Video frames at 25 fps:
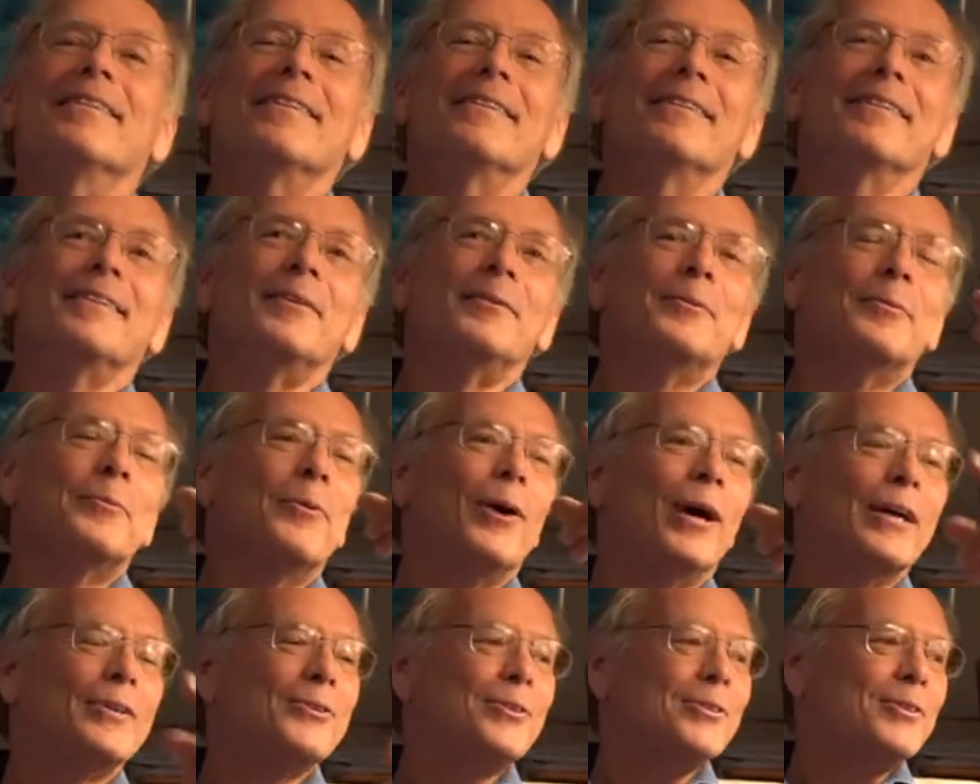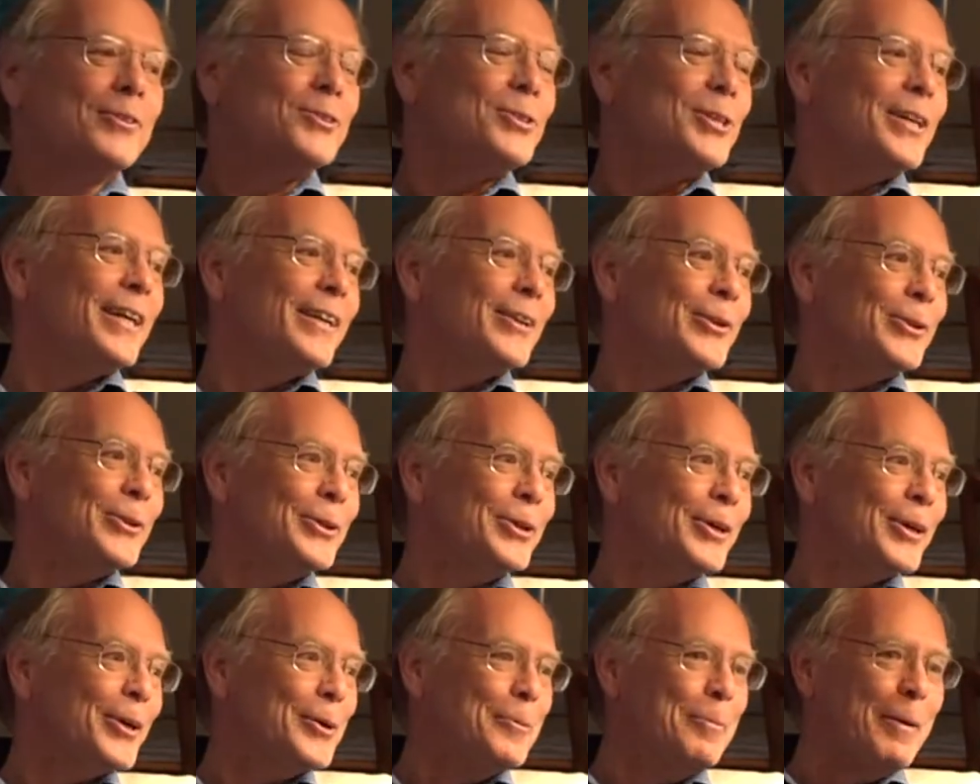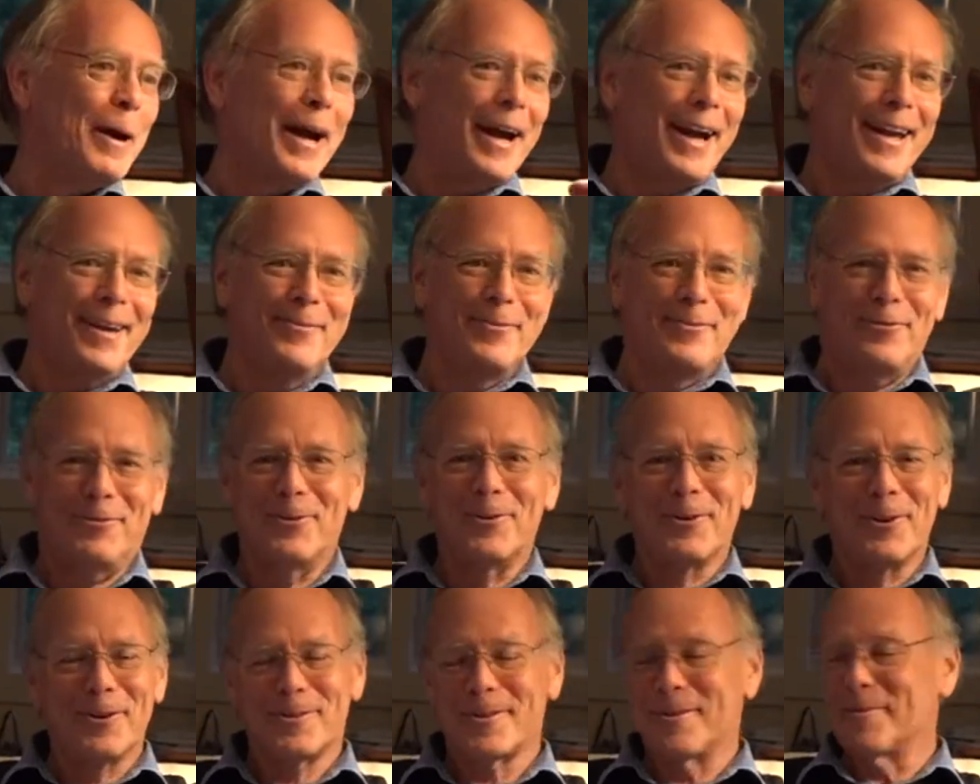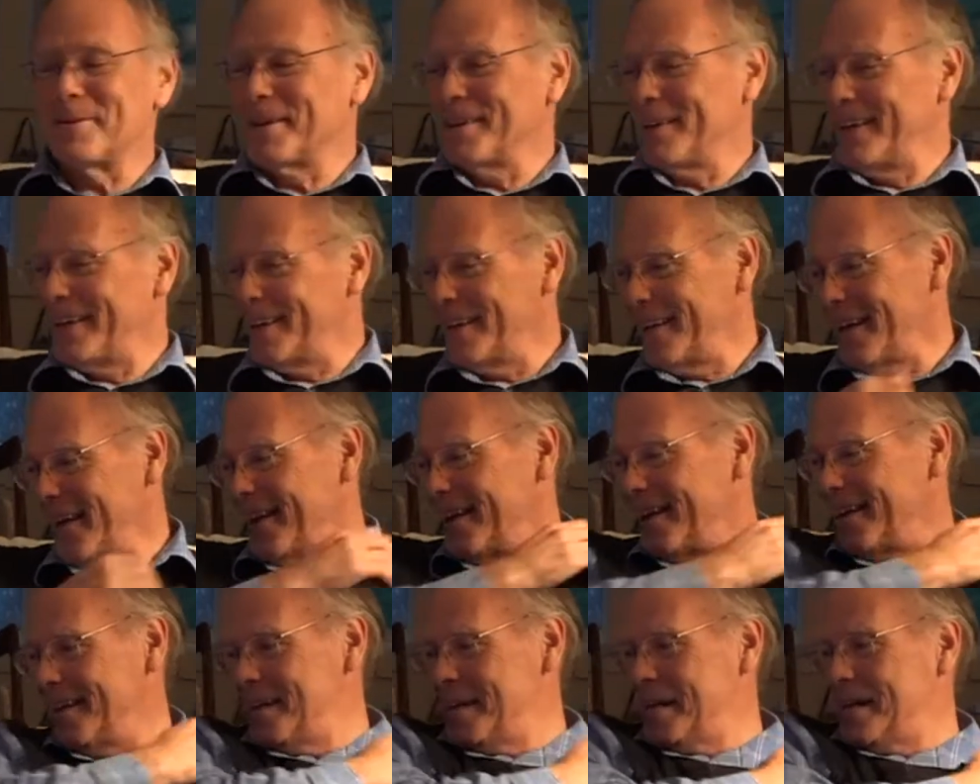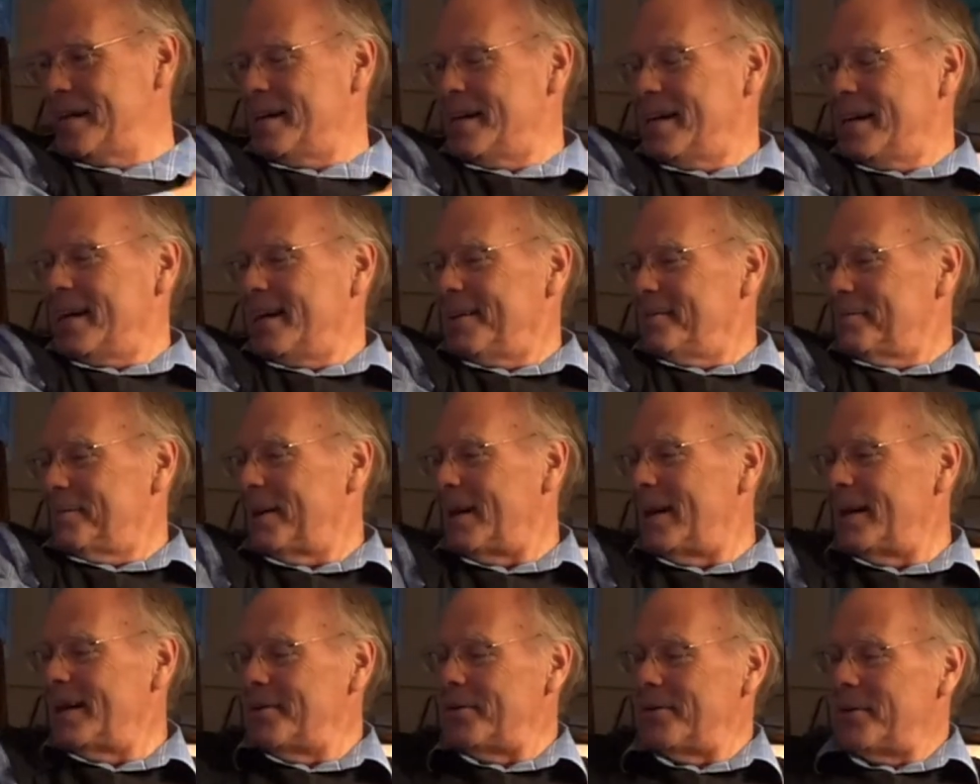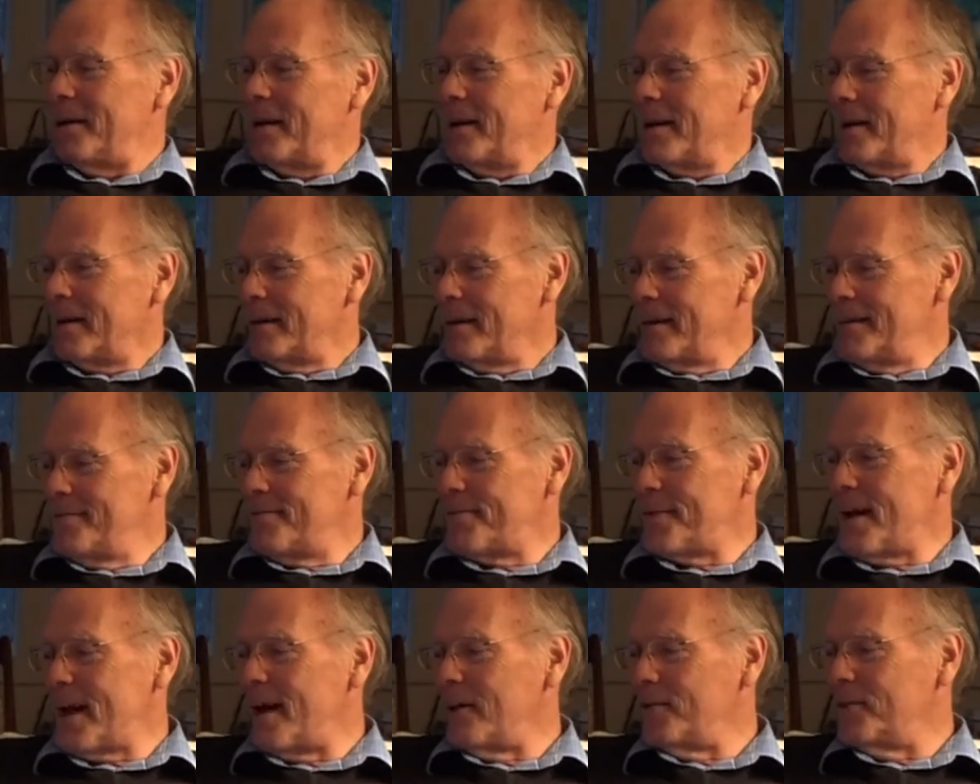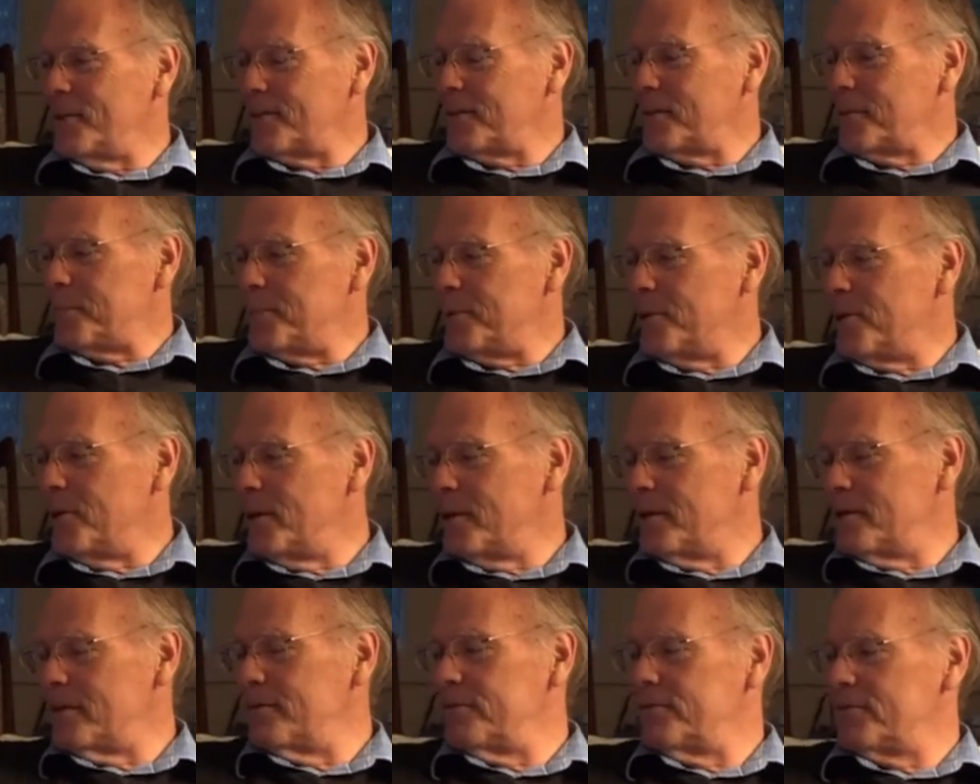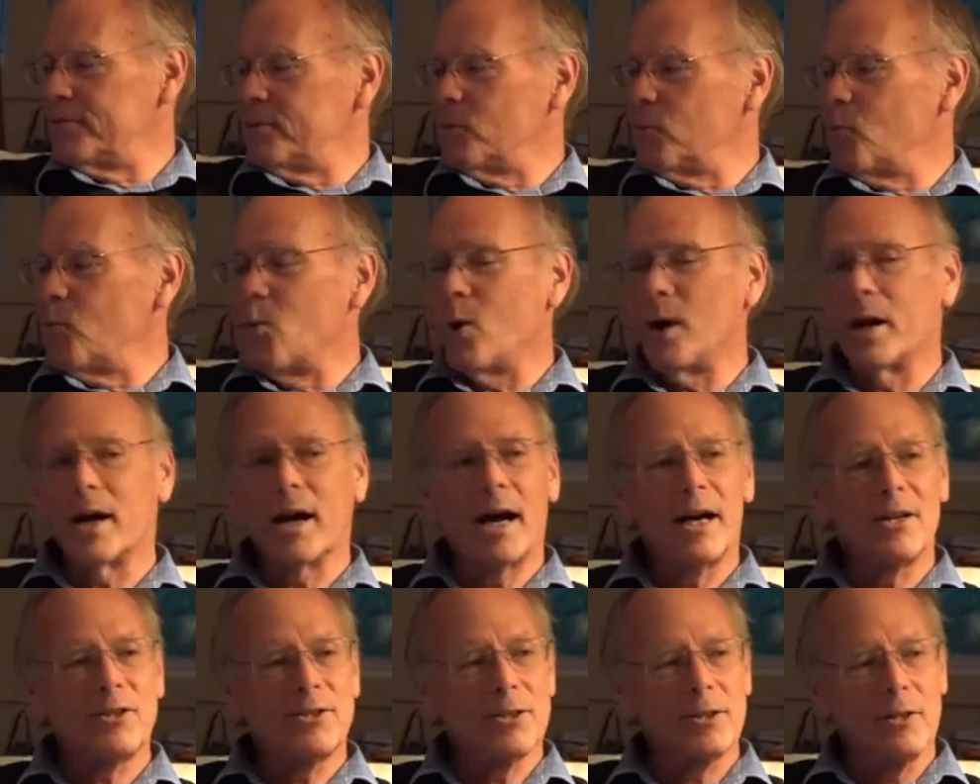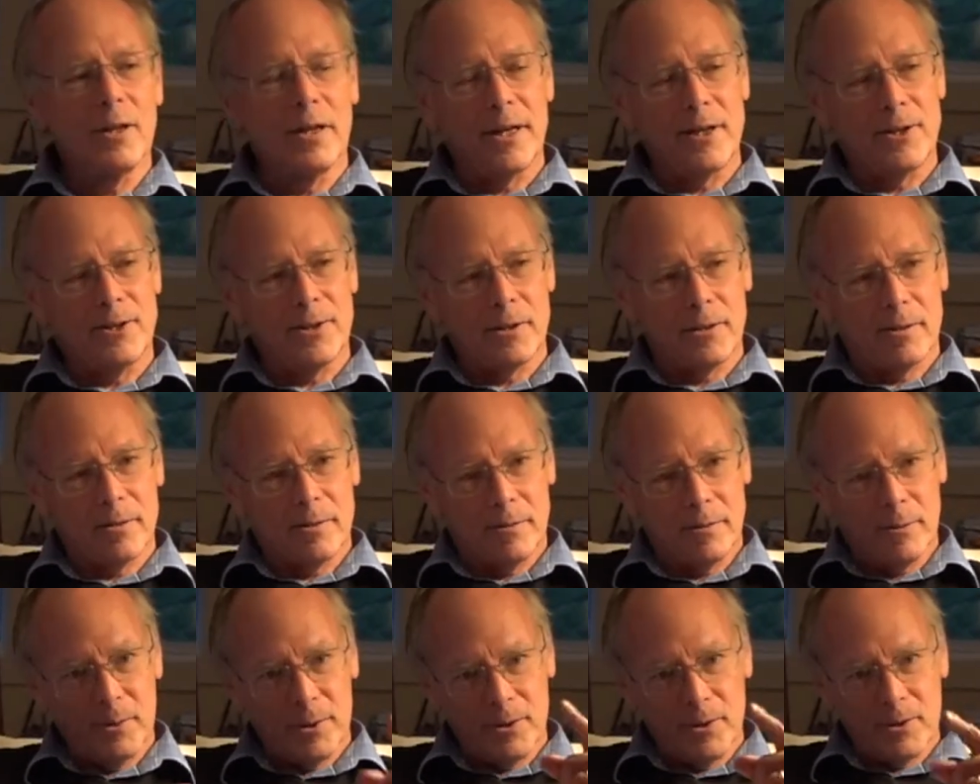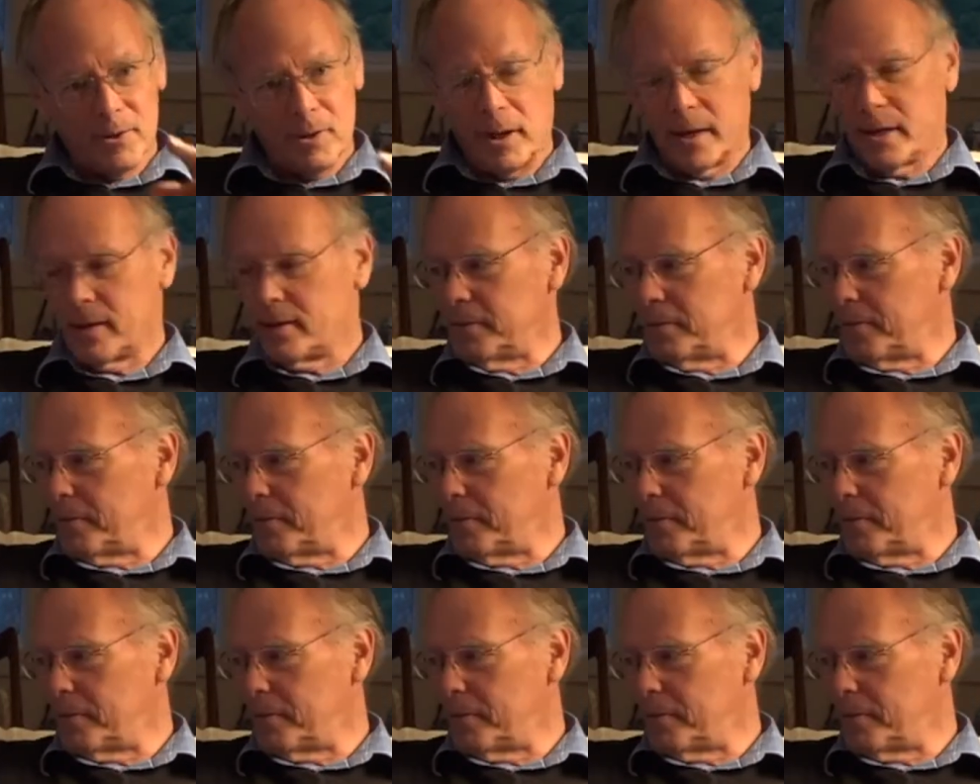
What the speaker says: You would watch the chandelier go back and forth, something like that. But anyway, he found that the period of one oscillation, one cycle,